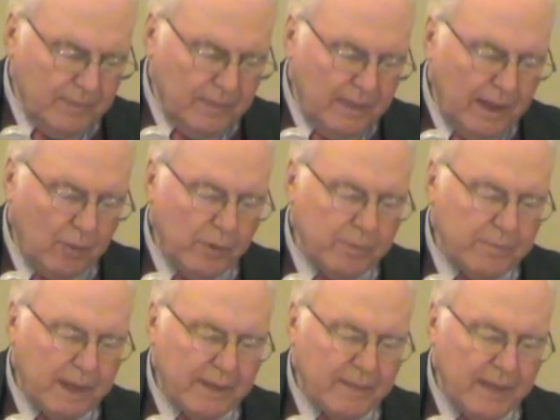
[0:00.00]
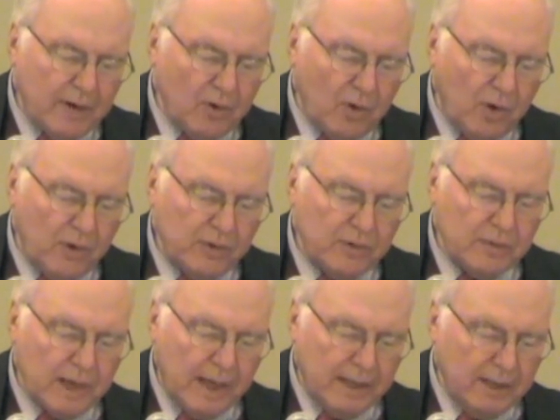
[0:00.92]
that we may then all
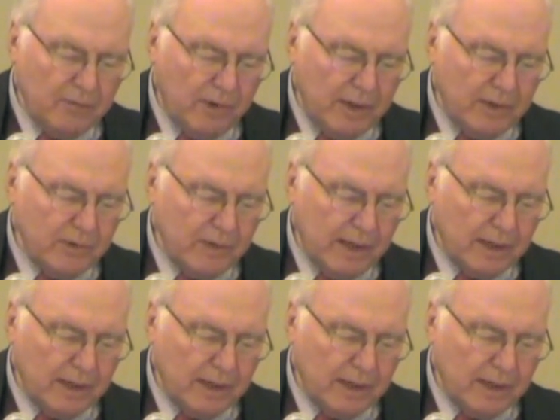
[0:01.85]
unite in rendering